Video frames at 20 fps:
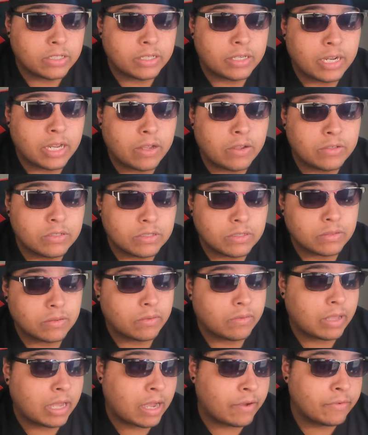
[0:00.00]
announced,
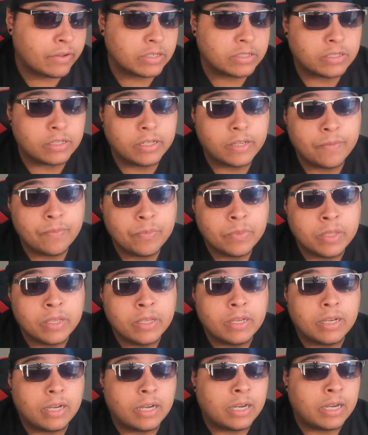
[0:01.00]
obviously.
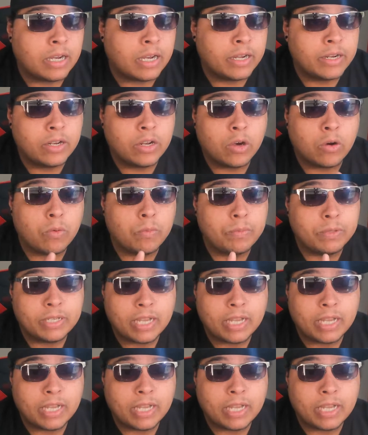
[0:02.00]
No